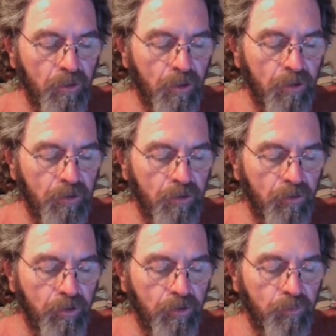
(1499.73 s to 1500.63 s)
that, you
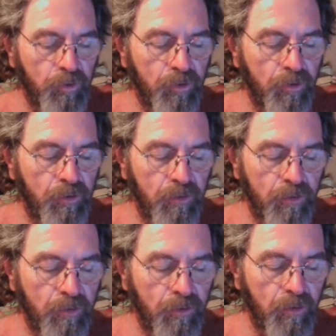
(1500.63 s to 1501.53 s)
know, it can be,
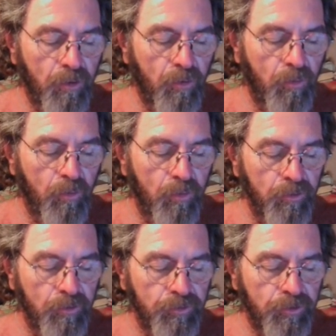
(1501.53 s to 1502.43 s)
you know,
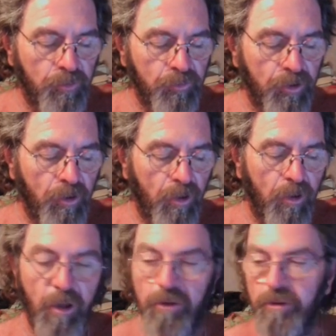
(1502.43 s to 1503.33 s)
something
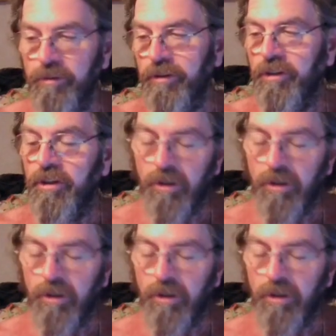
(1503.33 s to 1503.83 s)
other than